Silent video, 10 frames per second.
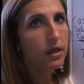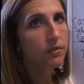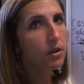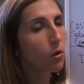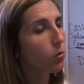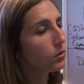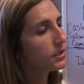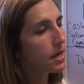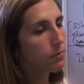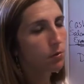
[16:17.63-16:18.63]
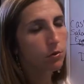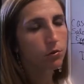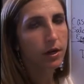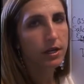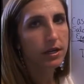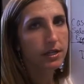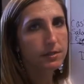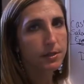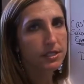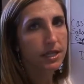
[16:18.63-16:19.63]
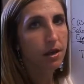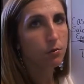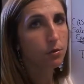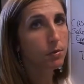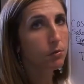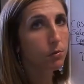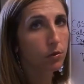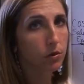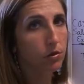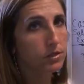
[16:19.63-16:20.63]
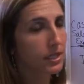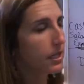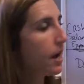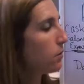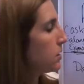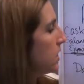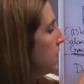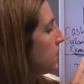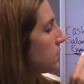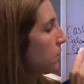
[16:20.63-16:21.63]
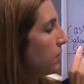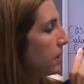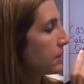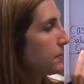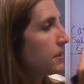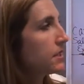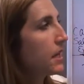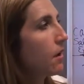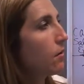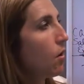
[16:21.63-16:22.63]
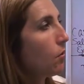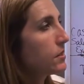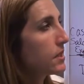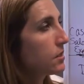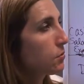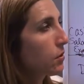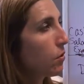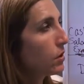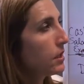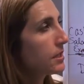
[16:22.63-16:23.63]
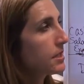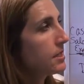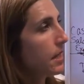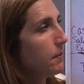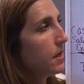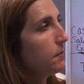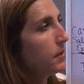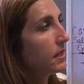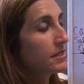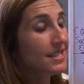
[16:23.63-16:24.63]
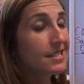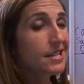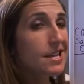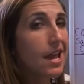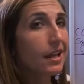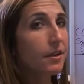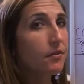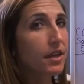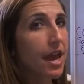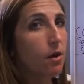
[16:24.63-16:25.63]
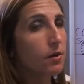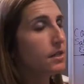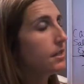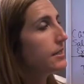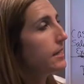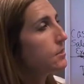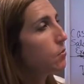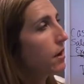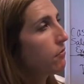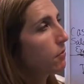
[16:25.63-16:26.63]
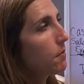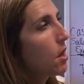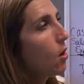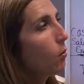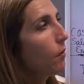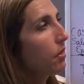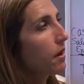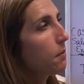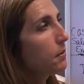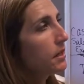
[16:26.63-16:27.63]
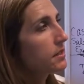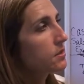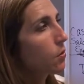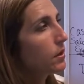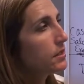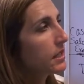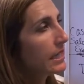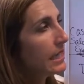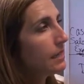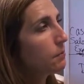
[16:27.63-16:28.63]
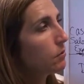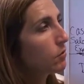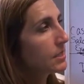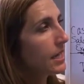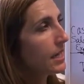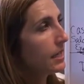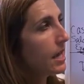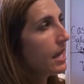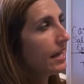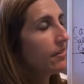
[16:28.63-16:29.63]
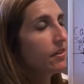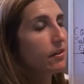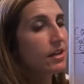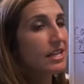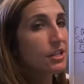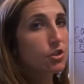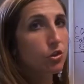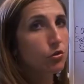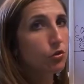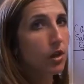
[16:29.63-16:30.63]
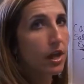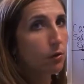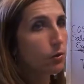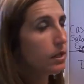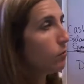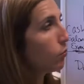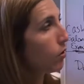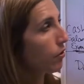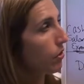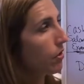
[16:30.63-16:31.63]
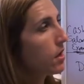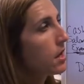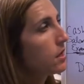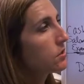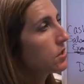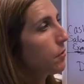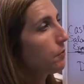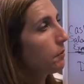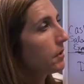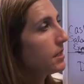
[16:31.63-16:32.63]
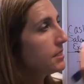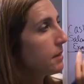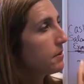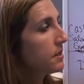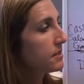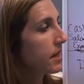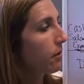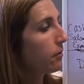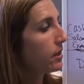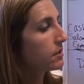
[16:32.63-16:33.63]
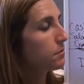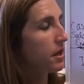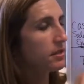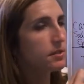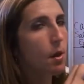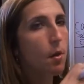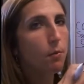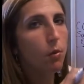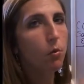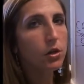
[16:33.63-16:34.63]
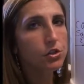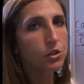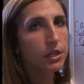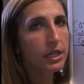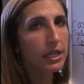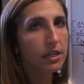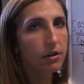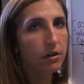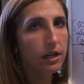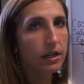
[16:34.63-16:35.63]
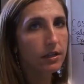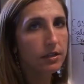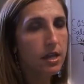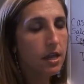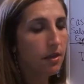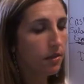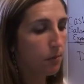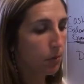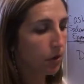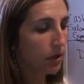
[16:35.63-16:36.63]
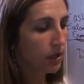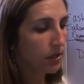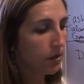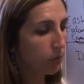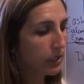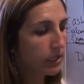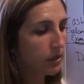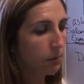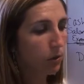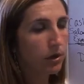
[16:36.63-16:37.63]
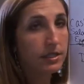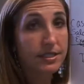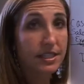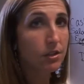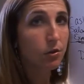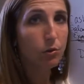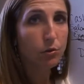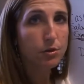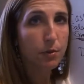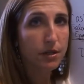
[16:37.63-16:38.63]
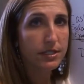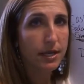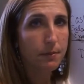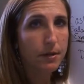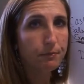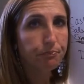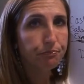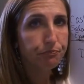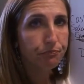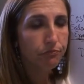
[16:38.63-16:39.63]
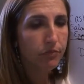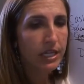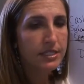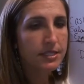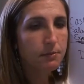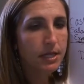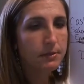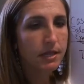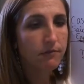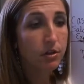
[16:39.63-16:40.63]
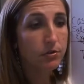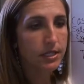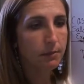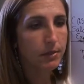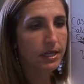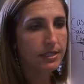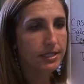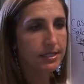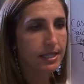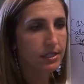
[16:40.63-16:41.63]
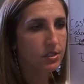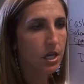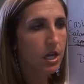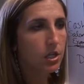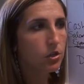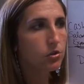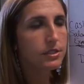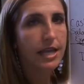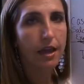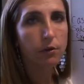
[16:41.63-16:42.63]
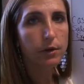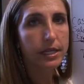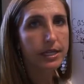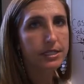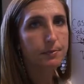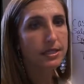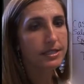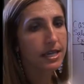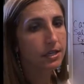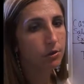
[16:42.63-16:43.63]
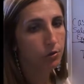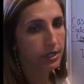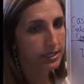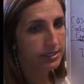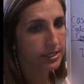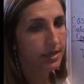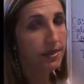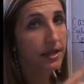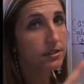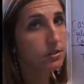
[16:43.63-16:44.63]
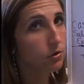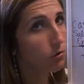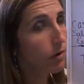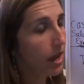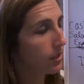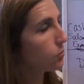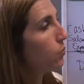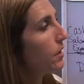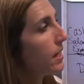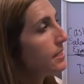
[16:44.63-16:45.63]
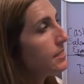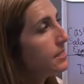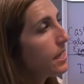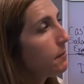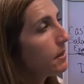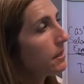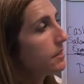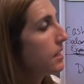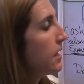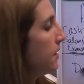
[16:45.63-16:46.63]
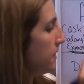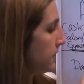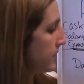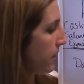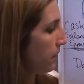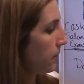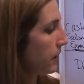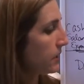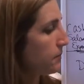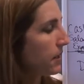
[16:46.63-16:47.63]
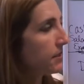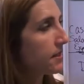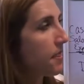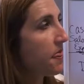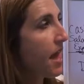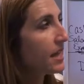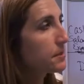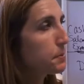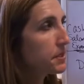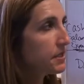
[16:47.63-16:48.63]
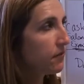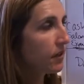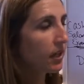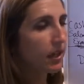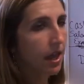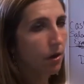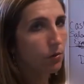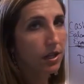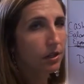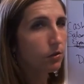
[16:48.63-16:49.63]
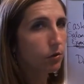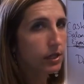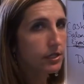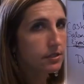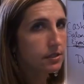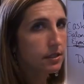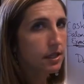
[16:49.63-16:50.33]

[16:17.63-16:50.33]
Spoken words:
The only time we would credit an expense account would be when we're closing it out. So the expense account always gets recorded as a debit because it's a negative account and it takes away from what the company is going to keep and retain and their internal equity worth. So I'm going to debit the salary expense. But what you're going to hear in the book and read in the book and see in your Learn Smart assignment is sometimes confusing because it says your salary expense increased, and that is correct. When I debit the salary expense, that specific account increased.